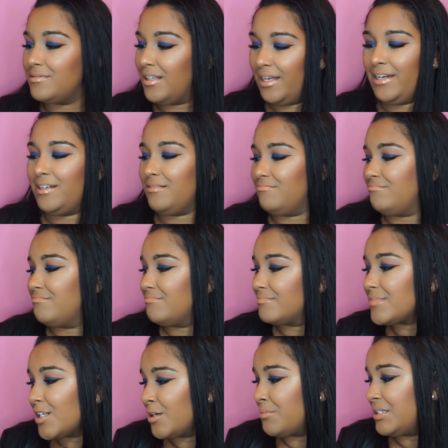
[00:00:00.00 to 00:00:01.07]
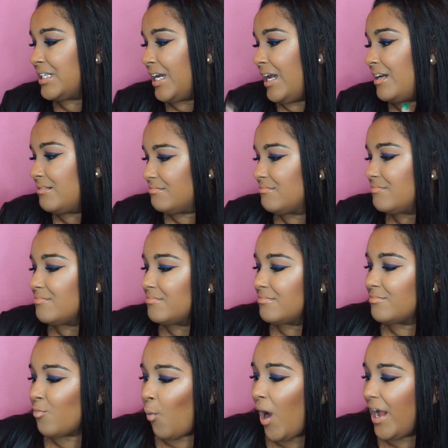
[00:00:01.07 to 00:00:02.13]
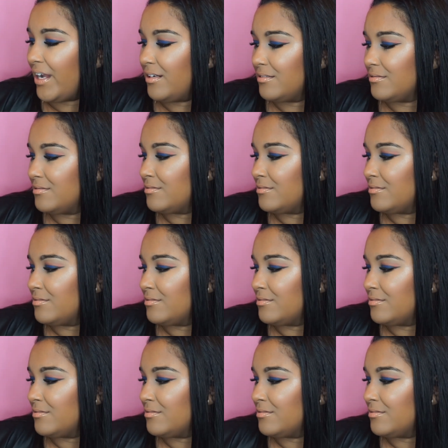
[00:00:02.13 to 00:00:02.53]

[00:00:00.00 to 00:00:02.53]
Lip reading: Like, Urban Decay, why?